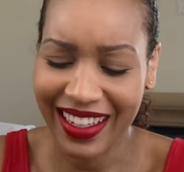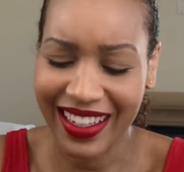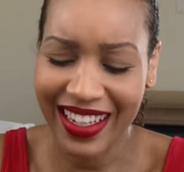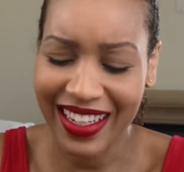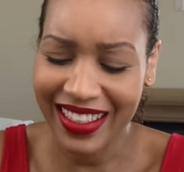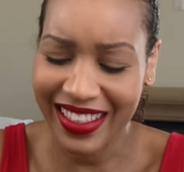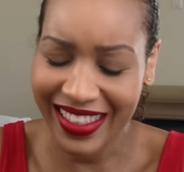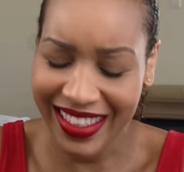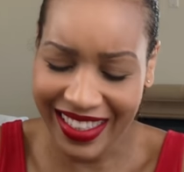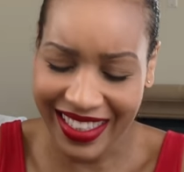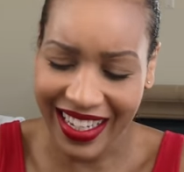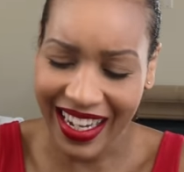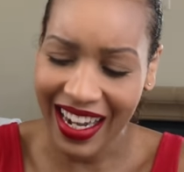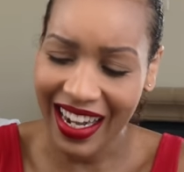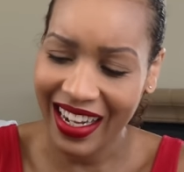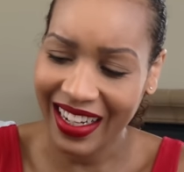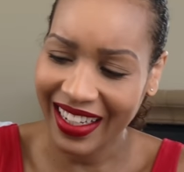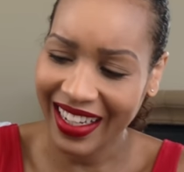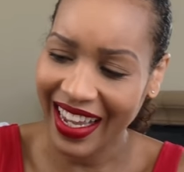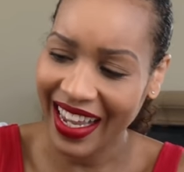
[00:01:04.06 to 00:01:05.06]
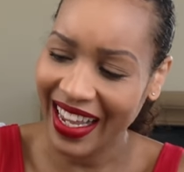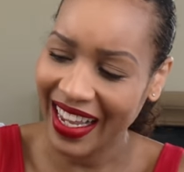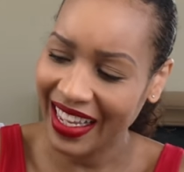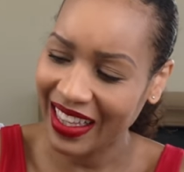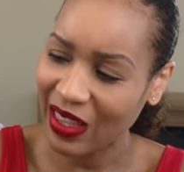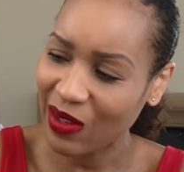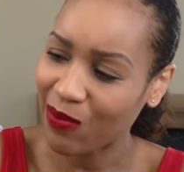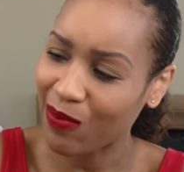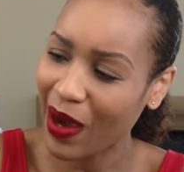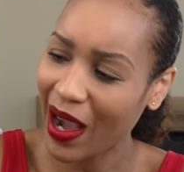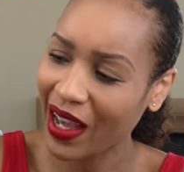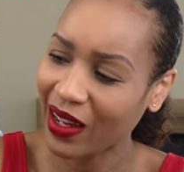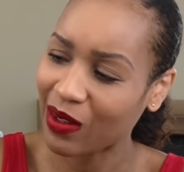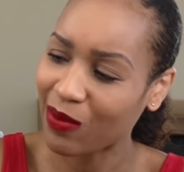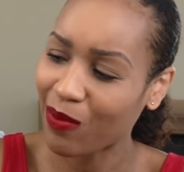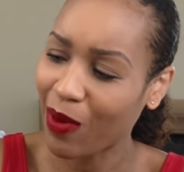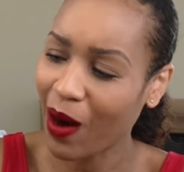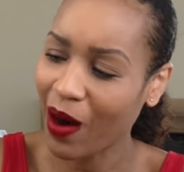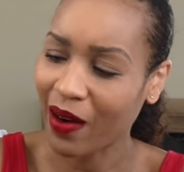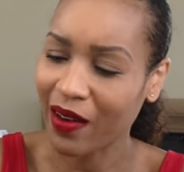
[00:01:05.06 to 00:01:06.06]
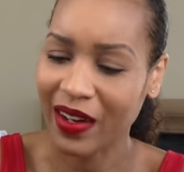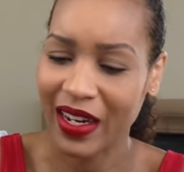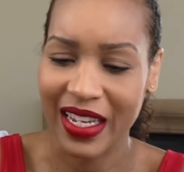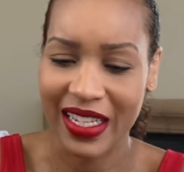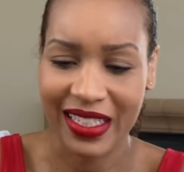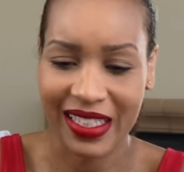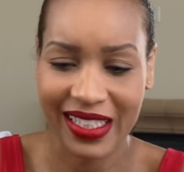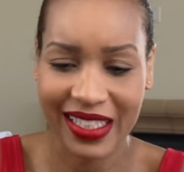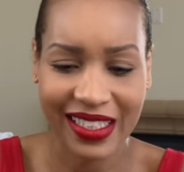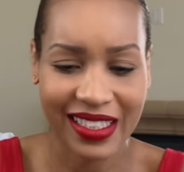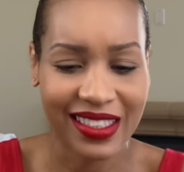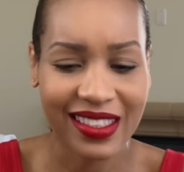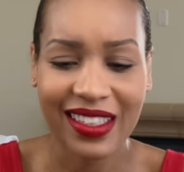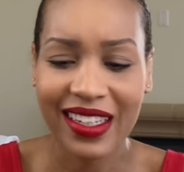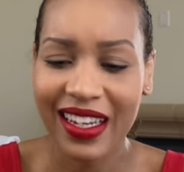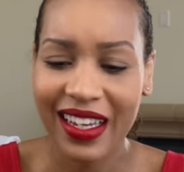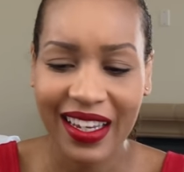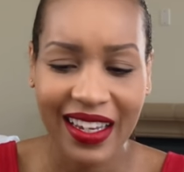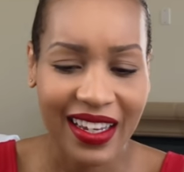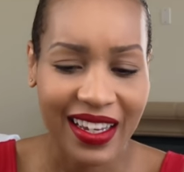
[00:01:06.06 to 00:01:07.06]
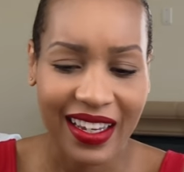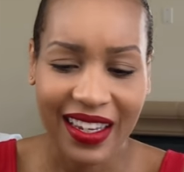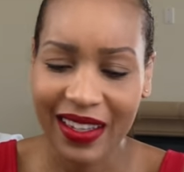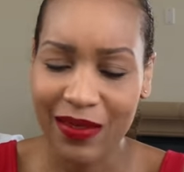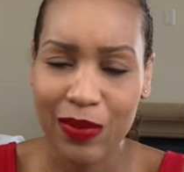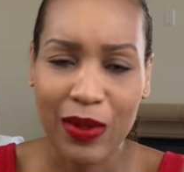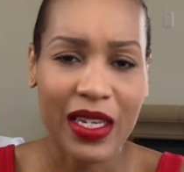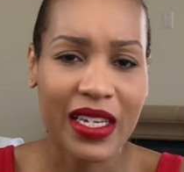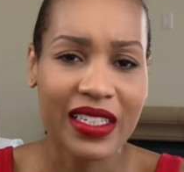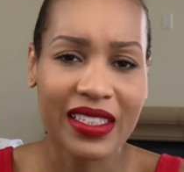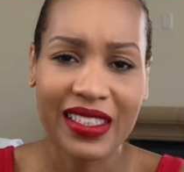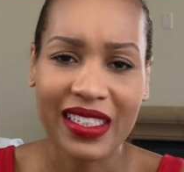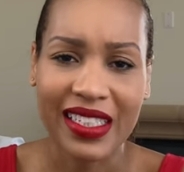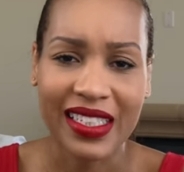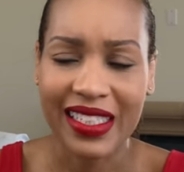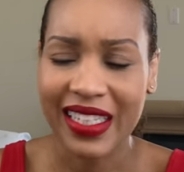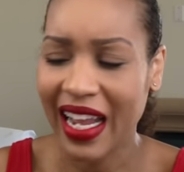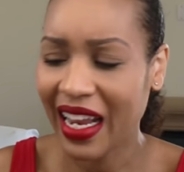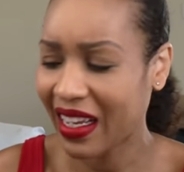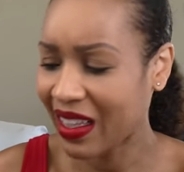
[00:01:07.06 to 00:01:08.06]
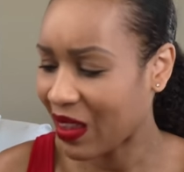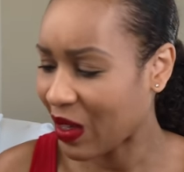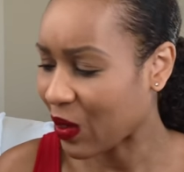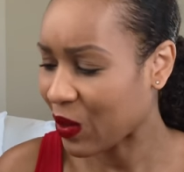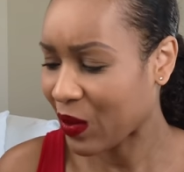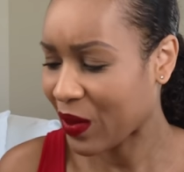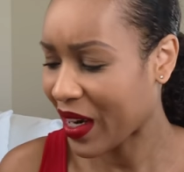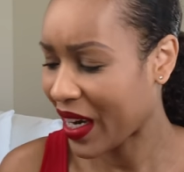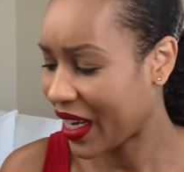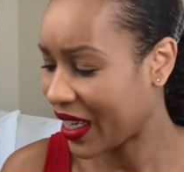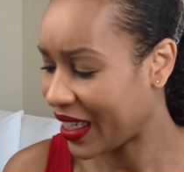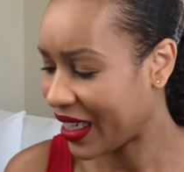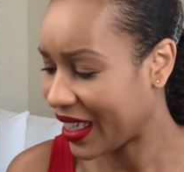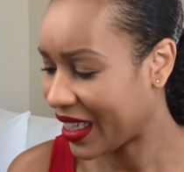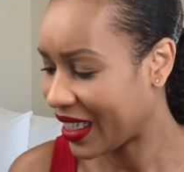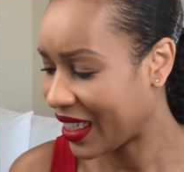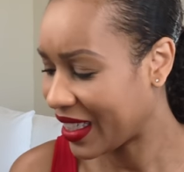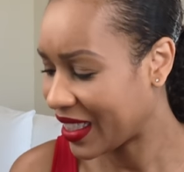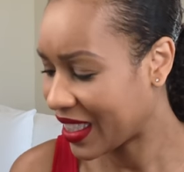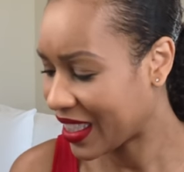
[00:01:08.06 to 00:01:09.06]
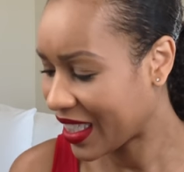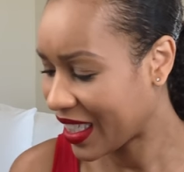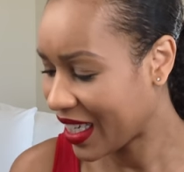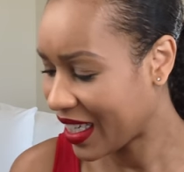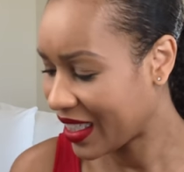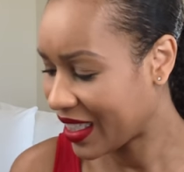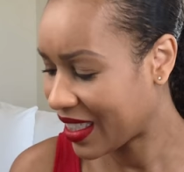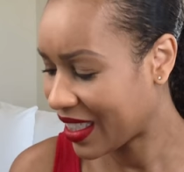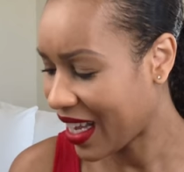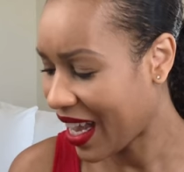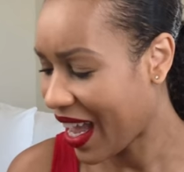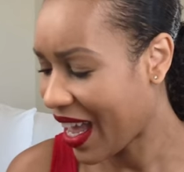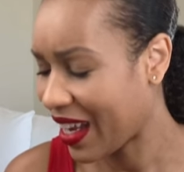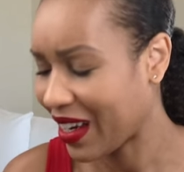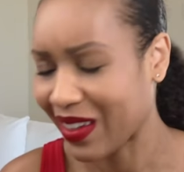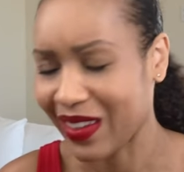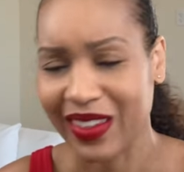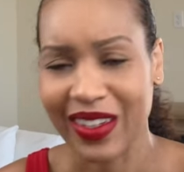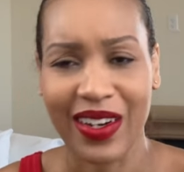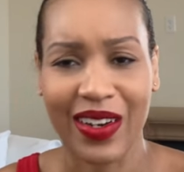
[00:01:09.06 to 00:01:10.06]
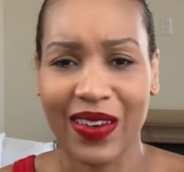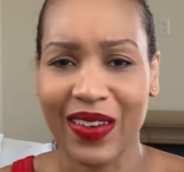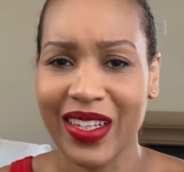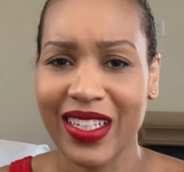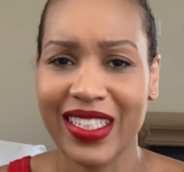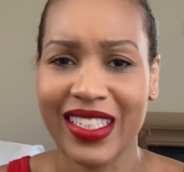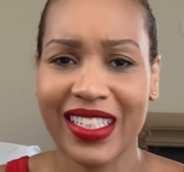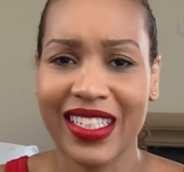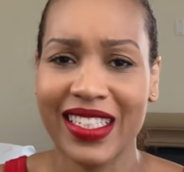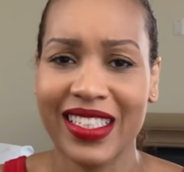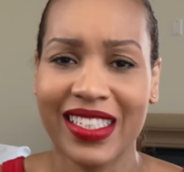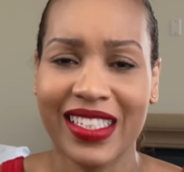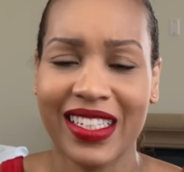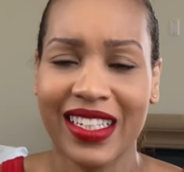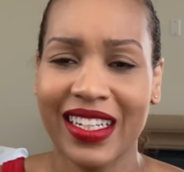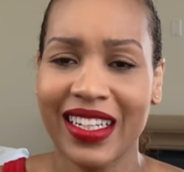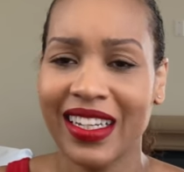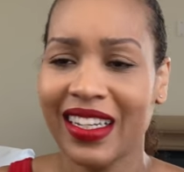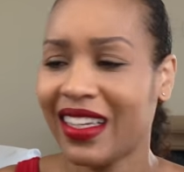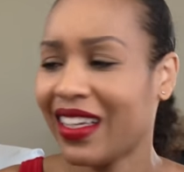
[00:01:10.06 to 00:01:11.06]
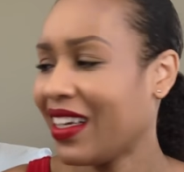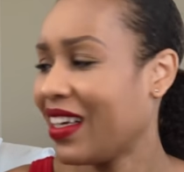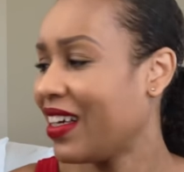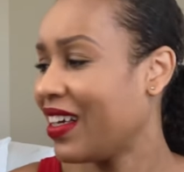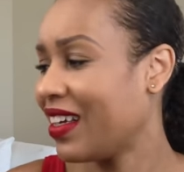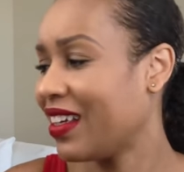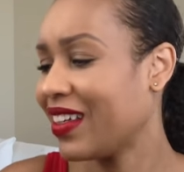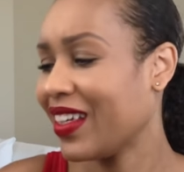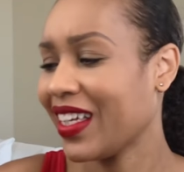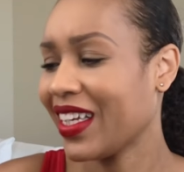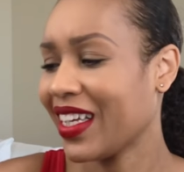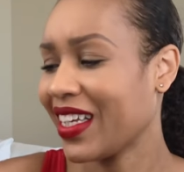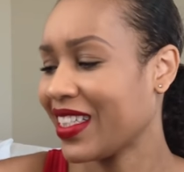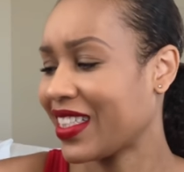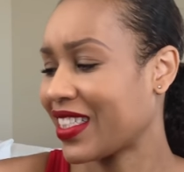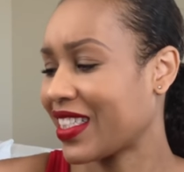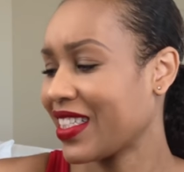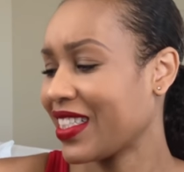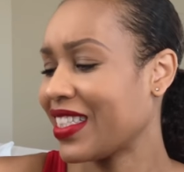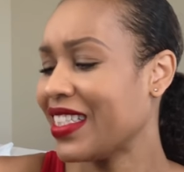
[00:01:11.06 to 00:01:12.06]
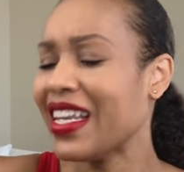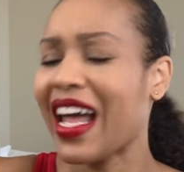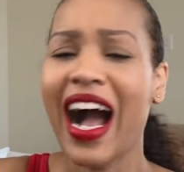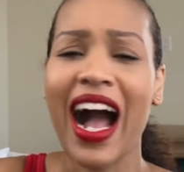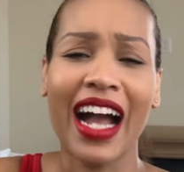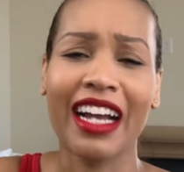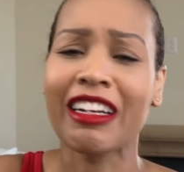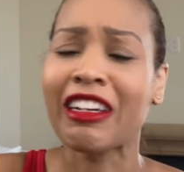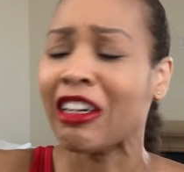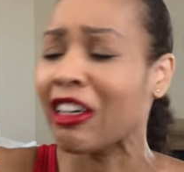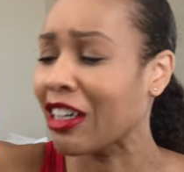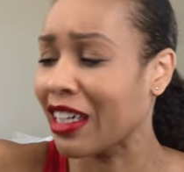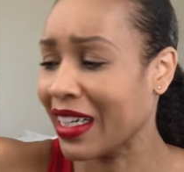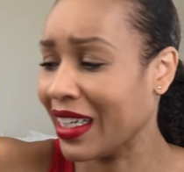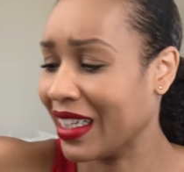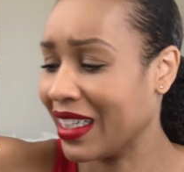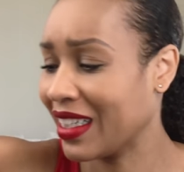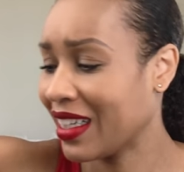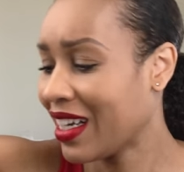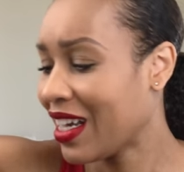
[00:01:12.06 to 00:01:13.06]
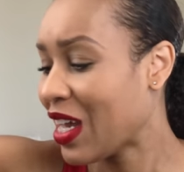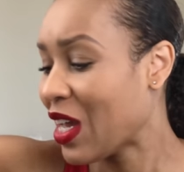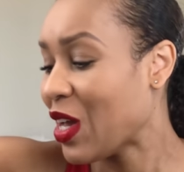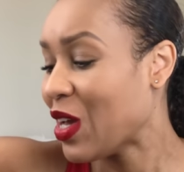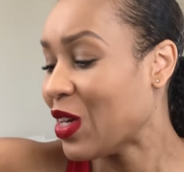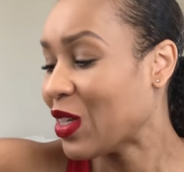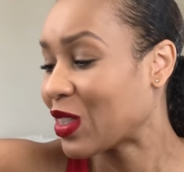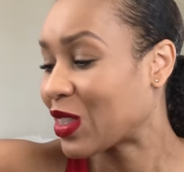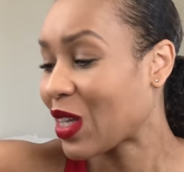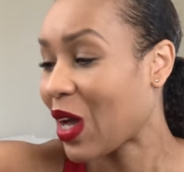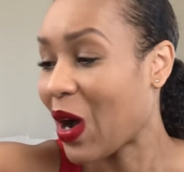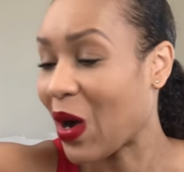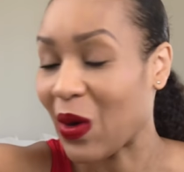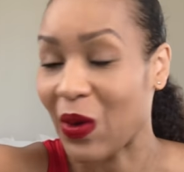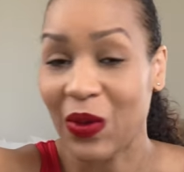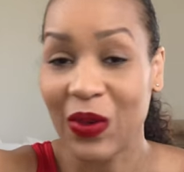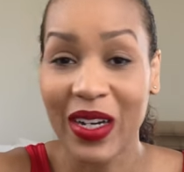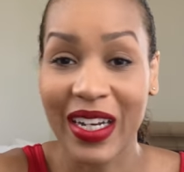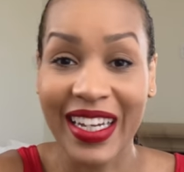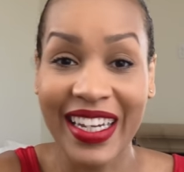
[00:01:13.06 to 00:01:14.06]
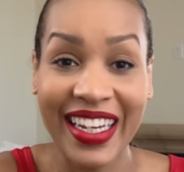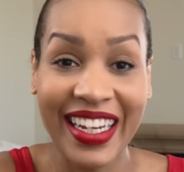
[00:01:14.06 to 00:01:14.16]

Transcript: it gets stuck and the bottom part, it's it begins to stain the granite. It's just, I don't know. It's just, it's just not good. So